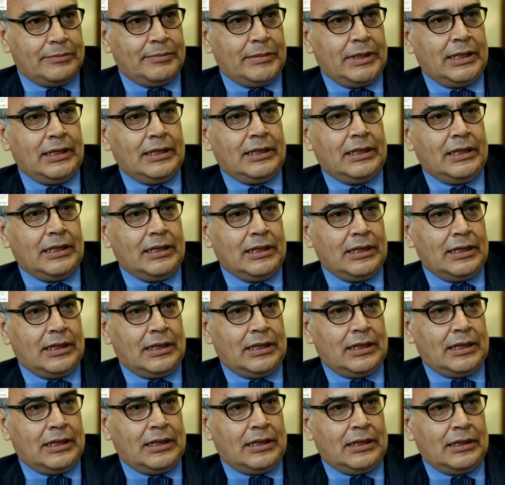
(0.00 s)
making
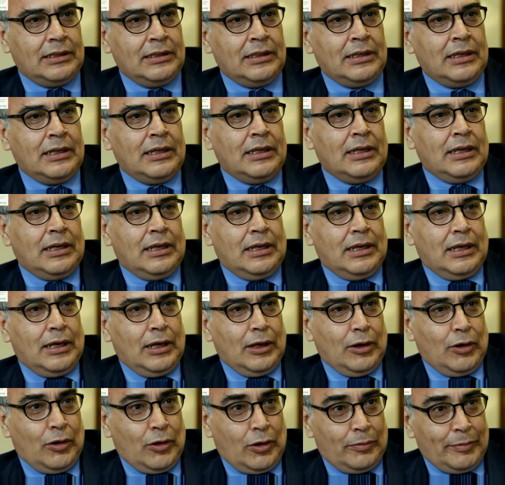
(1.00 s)

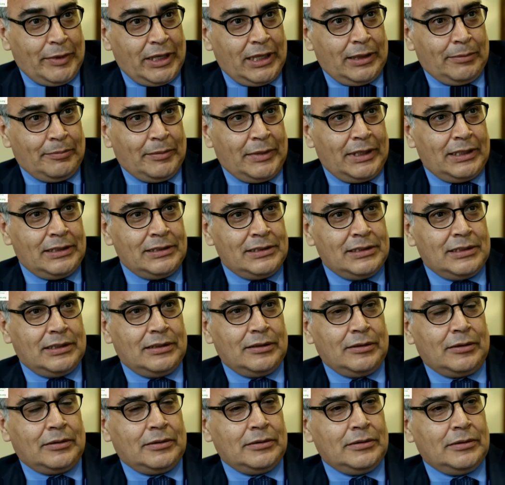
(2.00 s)
commitments
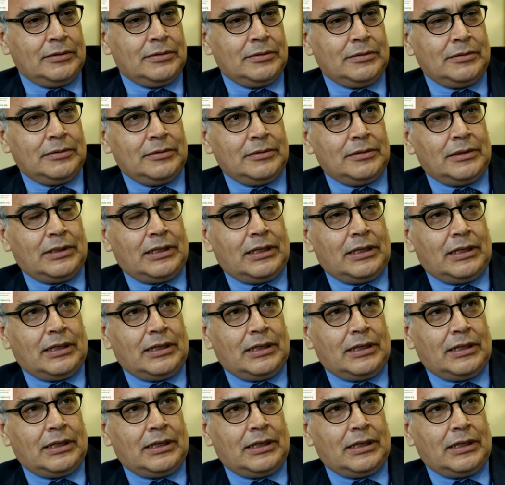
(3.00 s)
to